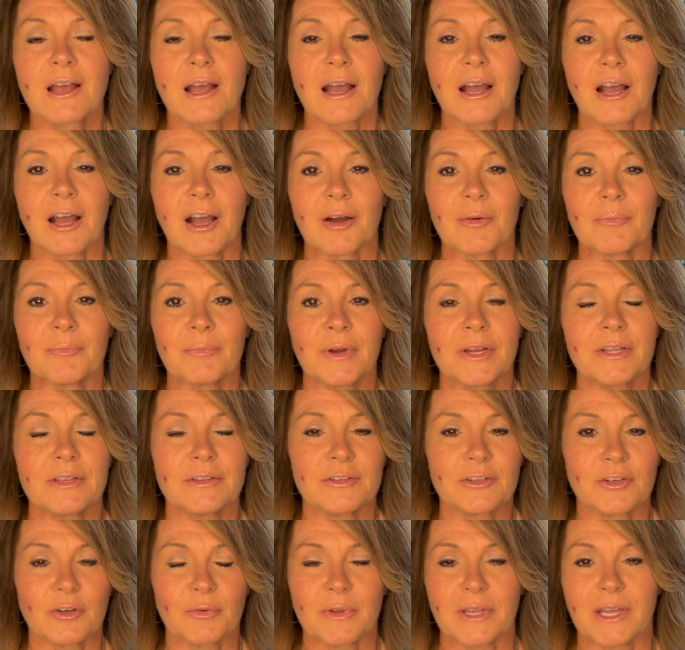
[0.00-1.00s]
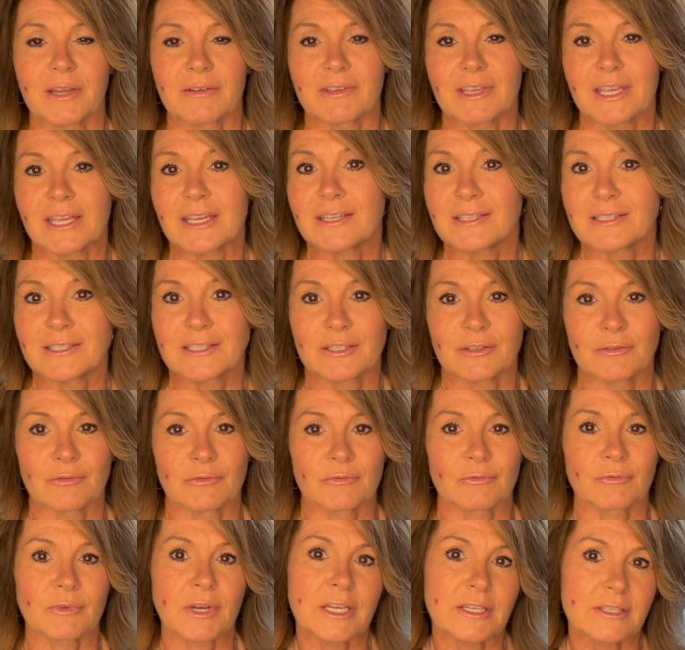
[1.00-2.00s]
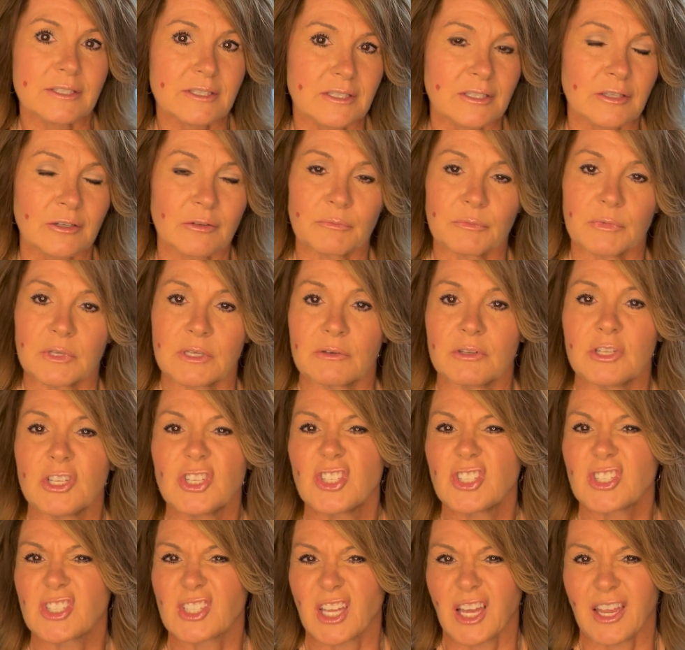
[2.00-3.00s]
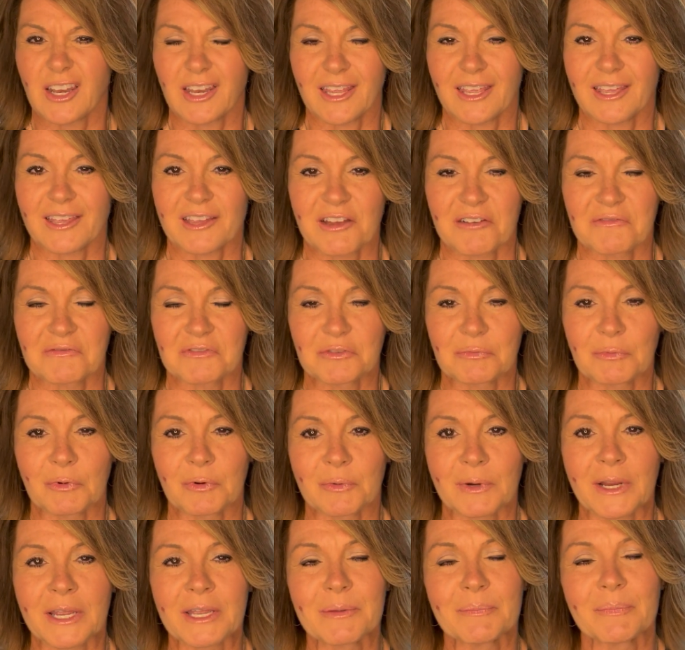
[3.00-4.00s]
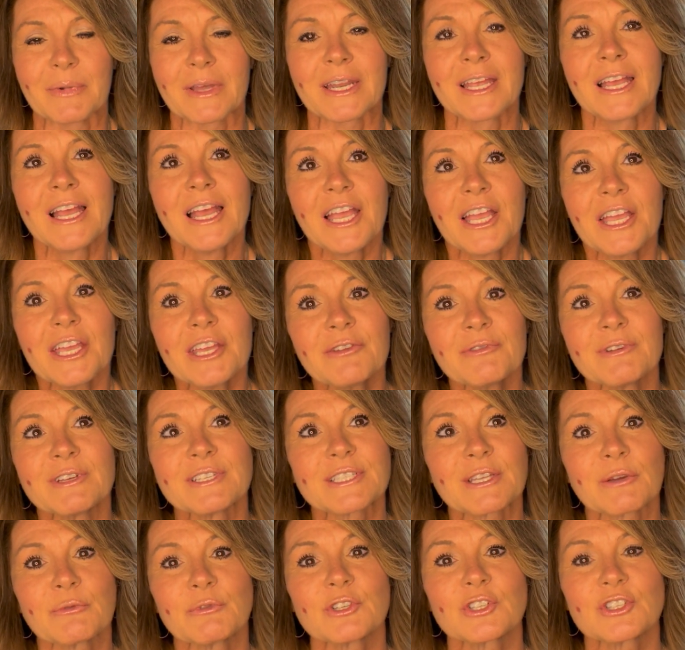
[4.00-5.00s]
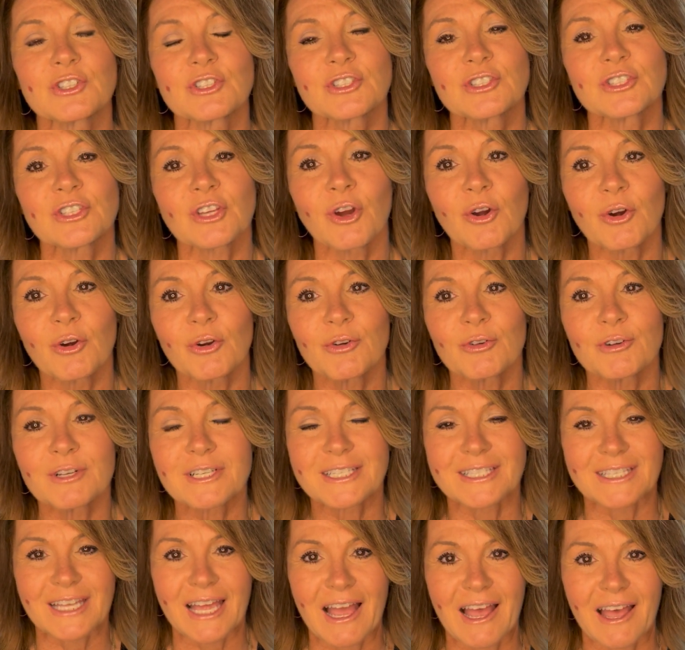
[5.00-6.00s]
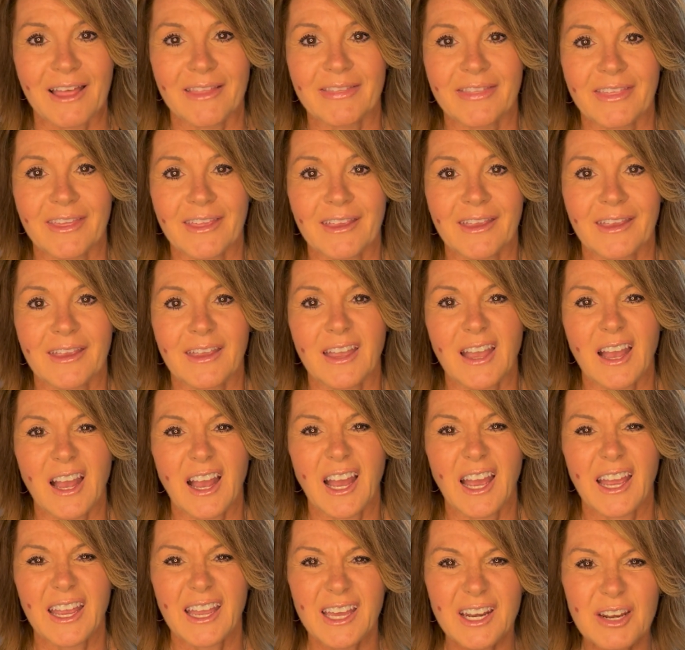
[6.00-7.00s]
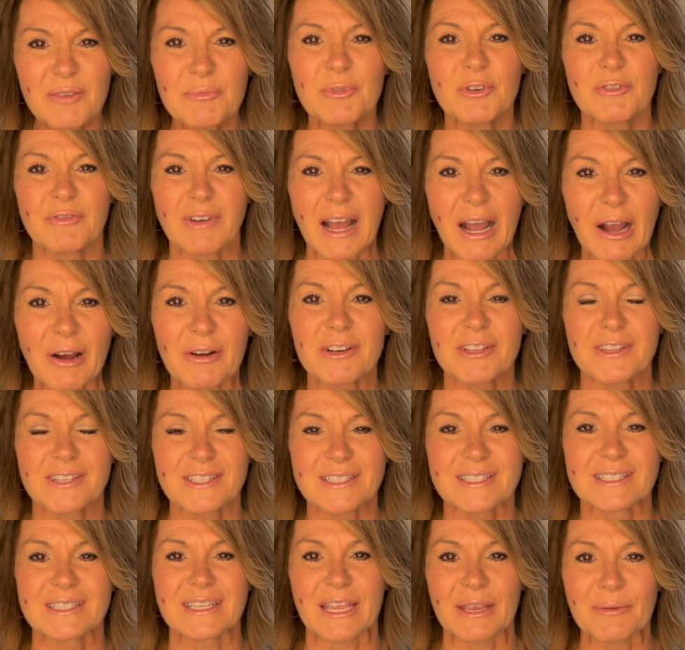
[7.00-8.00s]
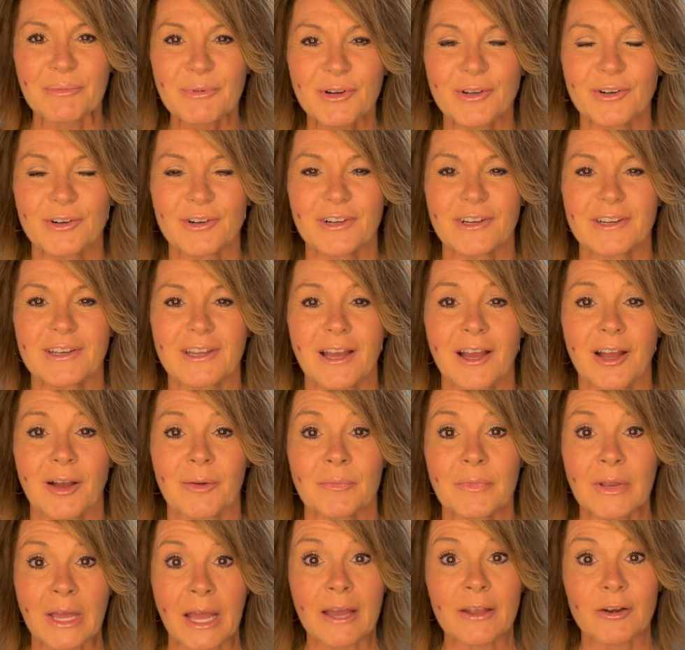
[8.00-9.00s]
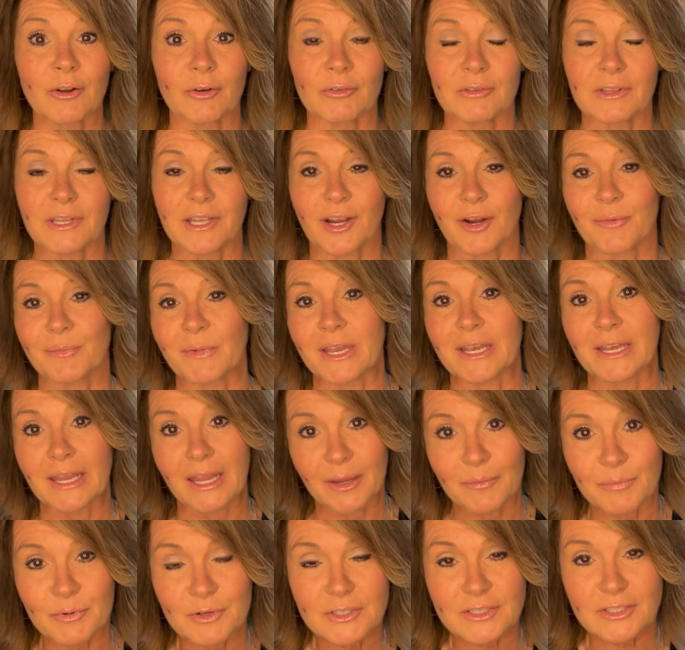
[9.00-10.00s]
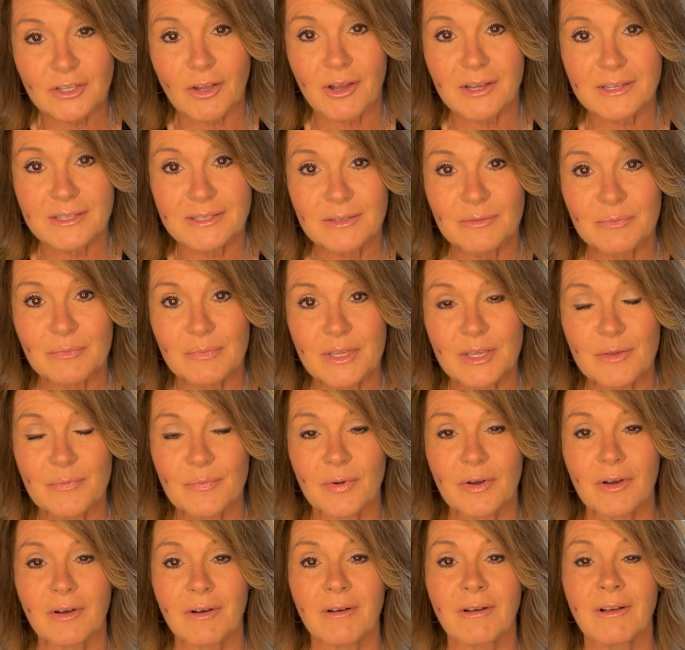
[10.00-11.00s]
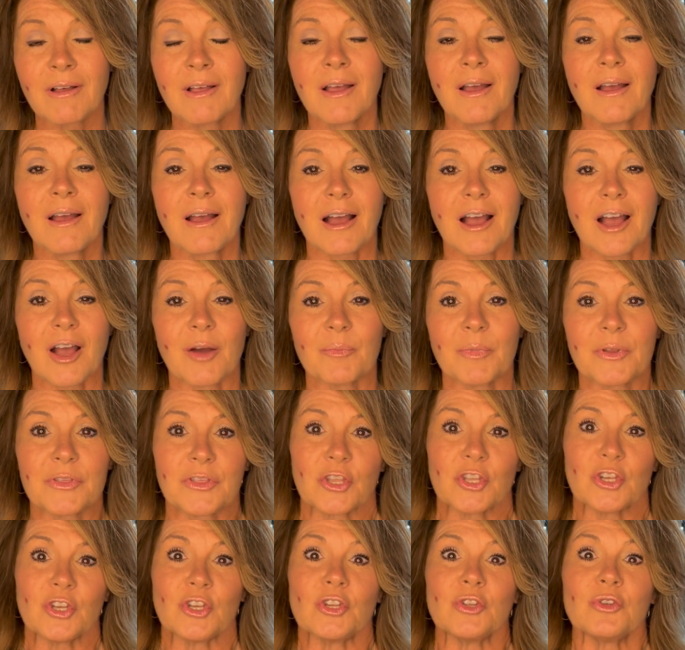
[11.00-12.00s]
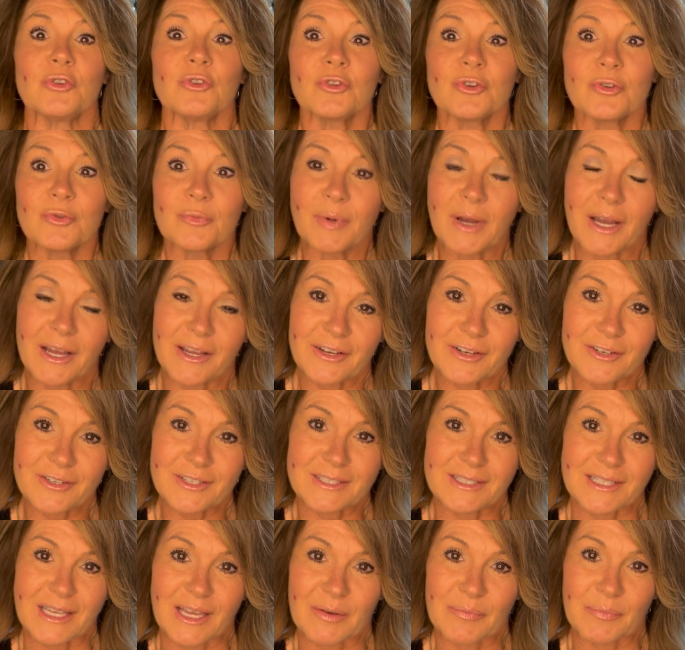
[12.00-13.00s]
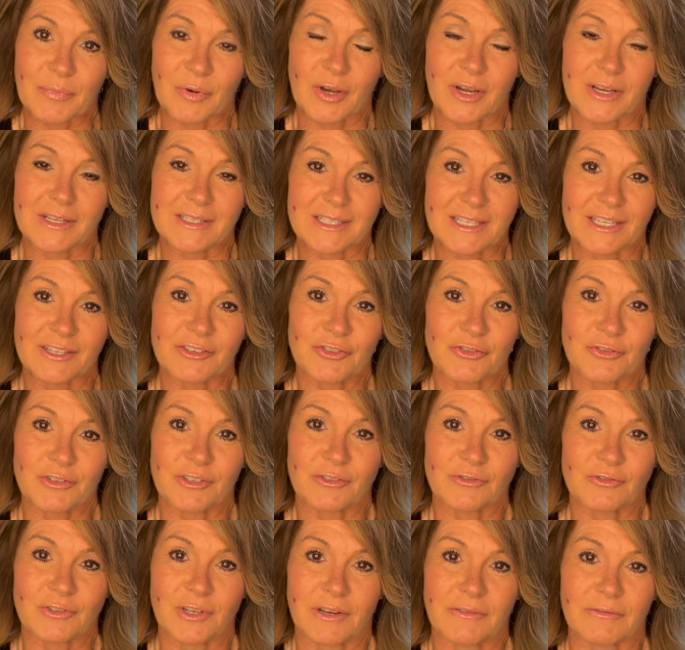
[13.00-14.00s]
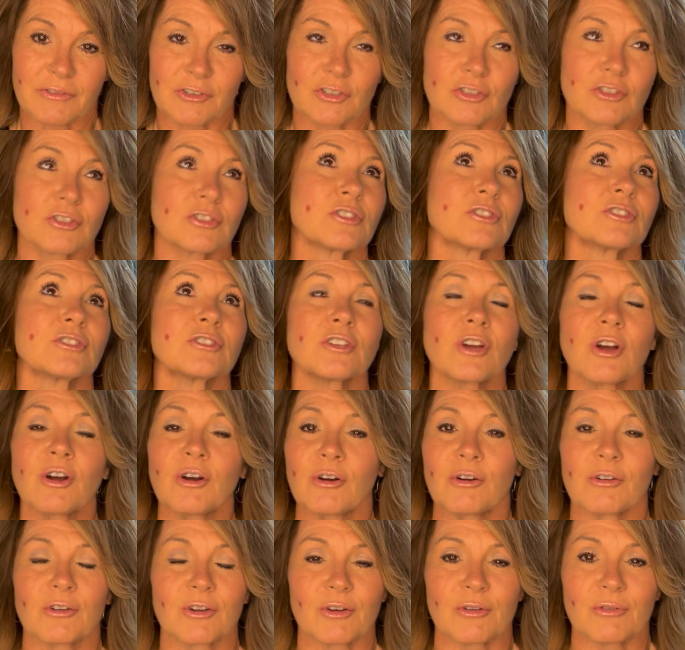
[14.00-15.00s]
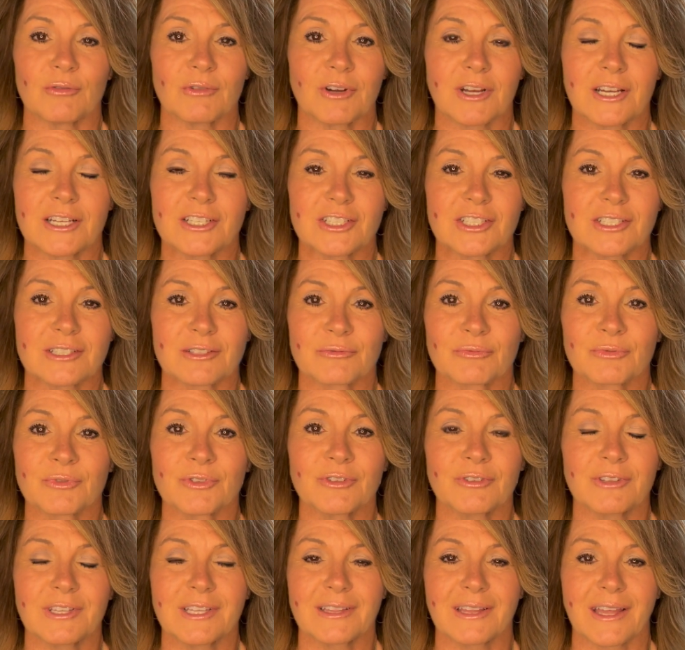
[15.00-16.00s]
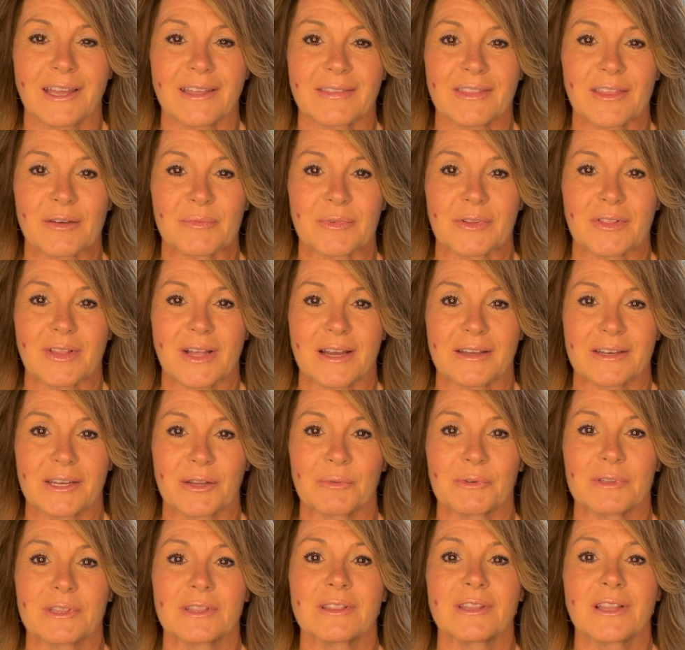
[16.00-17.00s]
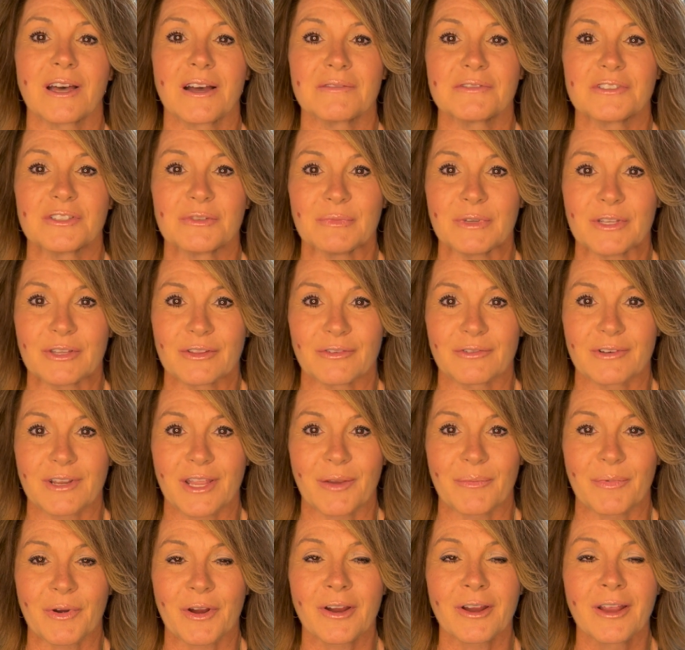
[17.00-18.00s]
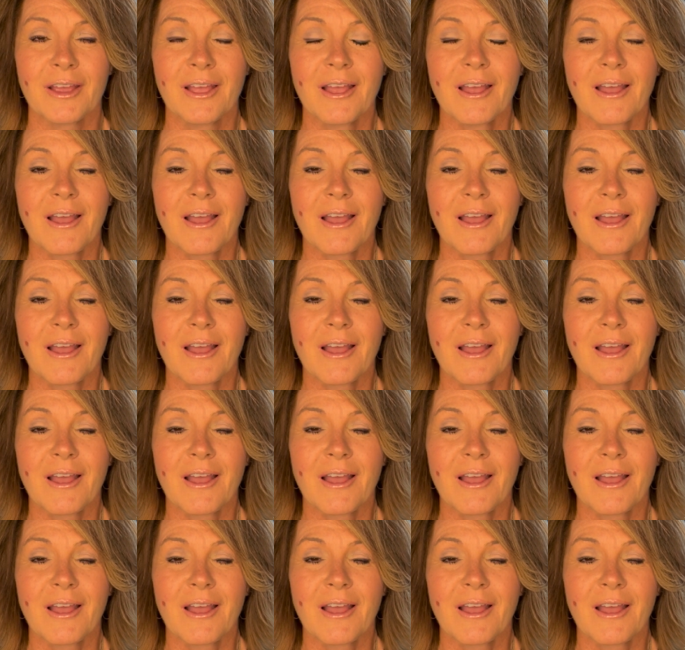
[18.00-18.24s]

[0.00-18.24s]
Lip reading: But we have kids and raised them, and you just kind of get comfortable, right? But anyways, I was so sad thinking, I gotta move out of this neighborhood. Not only are my neighbors awesome people, but the new buyers that bought 10 Trail Drive are so cool. I just really like them a lot, and I would love to be their neighbor.